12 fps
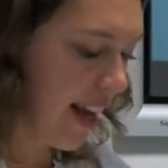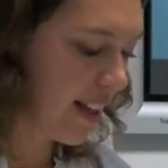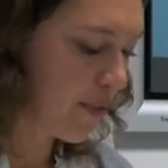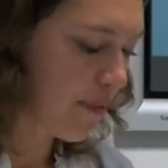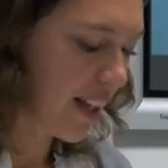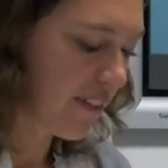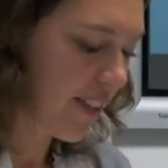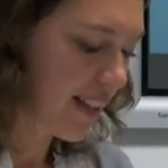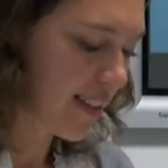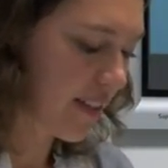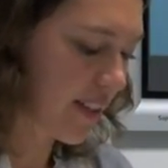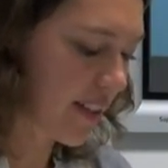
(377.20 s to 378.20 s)
In the
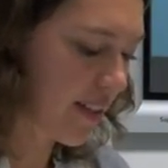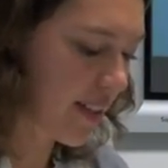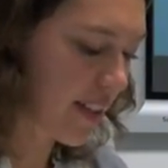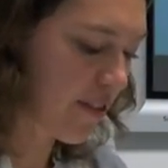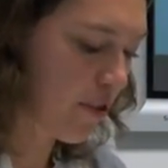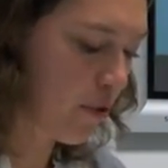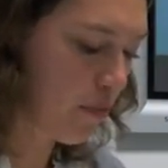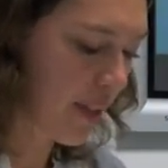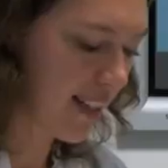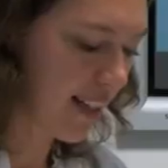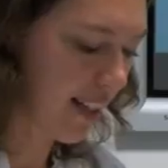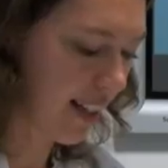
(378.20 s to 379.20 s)
manifesto resulting from a
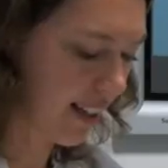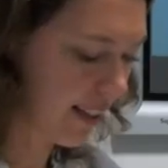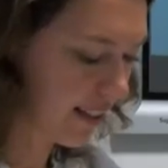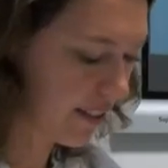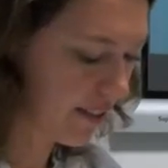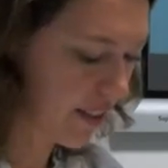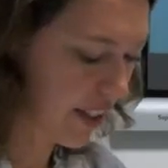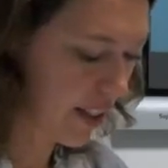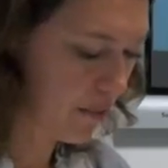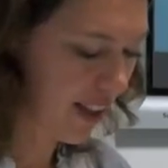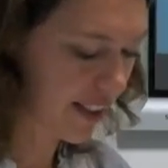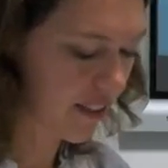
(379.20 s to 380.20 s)
meeting of
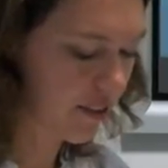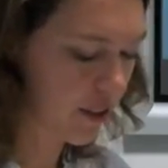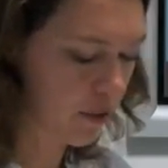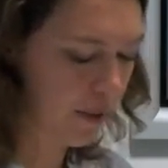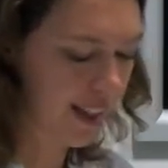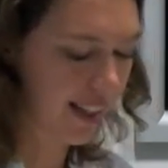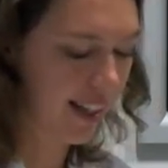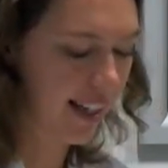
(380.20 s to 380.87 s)
the Plataforma in